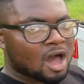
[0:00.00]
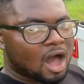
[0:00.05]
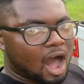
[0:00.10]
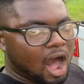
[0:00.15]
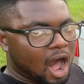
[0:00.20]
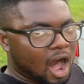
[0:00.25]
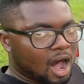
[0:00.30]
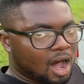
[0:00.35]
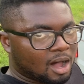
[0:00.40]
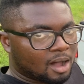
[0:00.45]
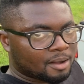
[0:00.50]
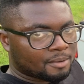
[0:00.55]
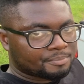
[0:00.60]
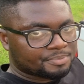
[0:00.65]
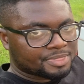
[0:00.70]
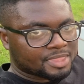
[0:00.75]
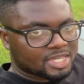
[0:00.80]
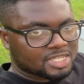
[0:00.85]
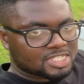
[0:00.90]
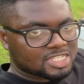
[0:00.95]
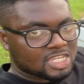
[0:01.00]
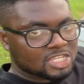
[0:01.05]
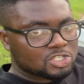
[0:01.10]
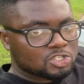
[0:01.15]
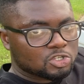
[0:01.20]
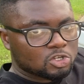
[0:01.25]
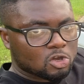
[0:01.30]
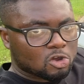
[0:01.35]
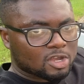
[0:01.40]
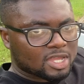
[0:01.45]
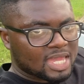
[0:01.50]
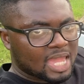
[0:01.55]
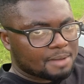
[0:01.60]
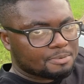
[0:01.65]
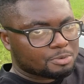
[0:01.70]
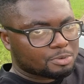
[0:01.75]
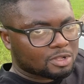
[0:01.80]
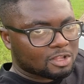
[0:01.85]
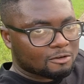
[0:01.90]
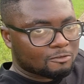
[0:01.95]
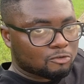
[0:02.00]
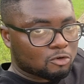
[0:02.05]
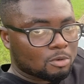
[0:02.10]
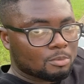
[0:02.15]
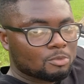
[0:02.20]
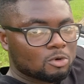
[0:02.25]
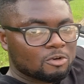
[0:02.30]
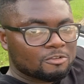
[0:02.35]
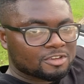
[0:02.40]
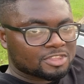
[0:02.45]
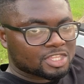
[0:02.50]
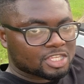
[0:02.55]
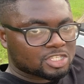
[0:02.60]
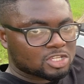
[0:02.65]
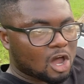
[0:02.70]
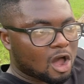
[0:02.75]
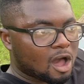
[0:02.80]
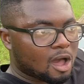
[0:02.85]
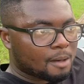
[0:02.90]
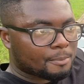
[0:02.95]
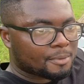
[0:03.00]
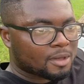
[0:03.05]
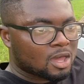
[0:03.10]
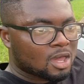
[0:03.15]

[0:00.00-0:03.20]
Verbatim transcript: um, since you're capable of removing the top,